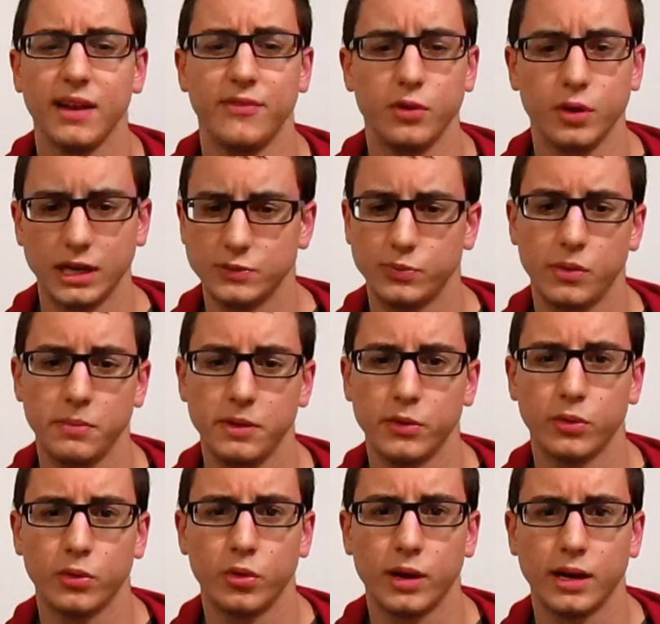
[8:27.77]
If you guys want me
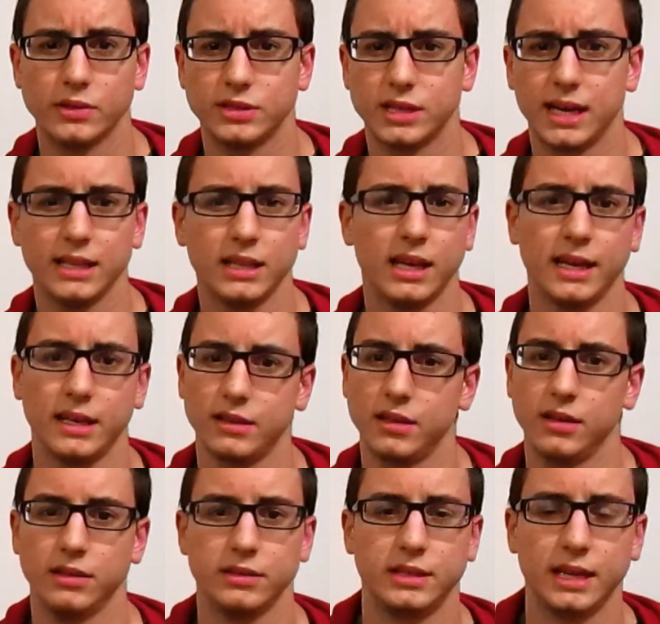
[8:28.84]
to record outside, like
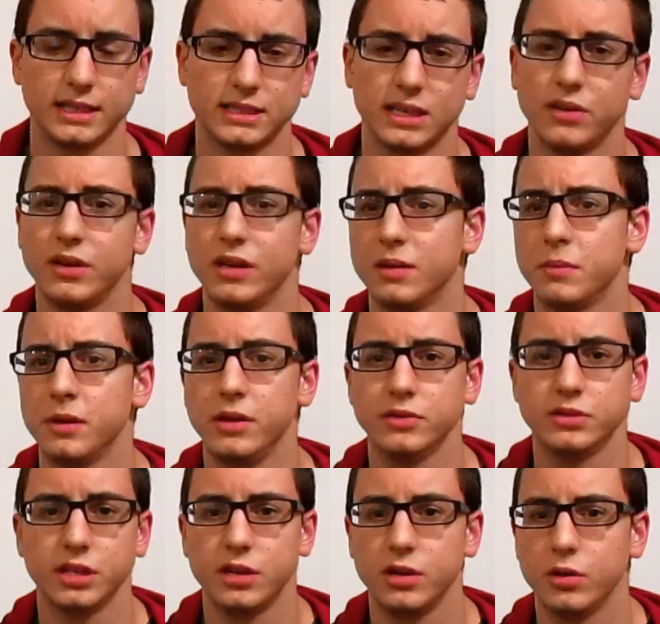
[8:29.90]
the Dexile Enigma
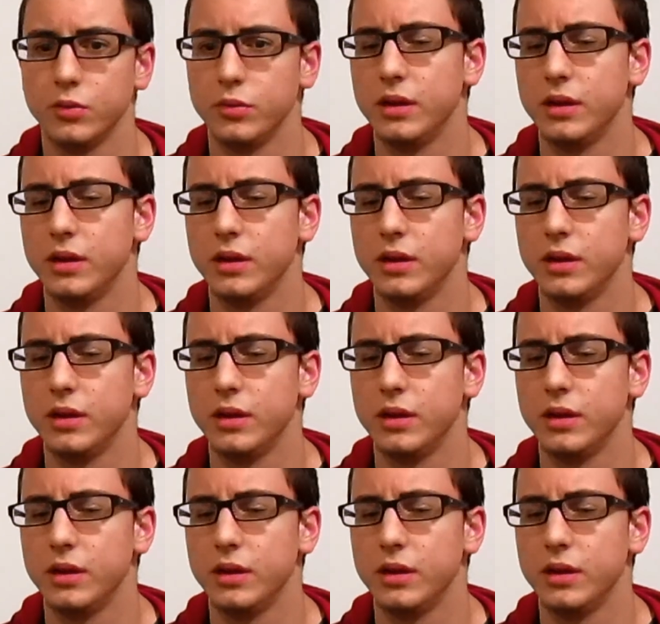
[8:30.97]
used to do,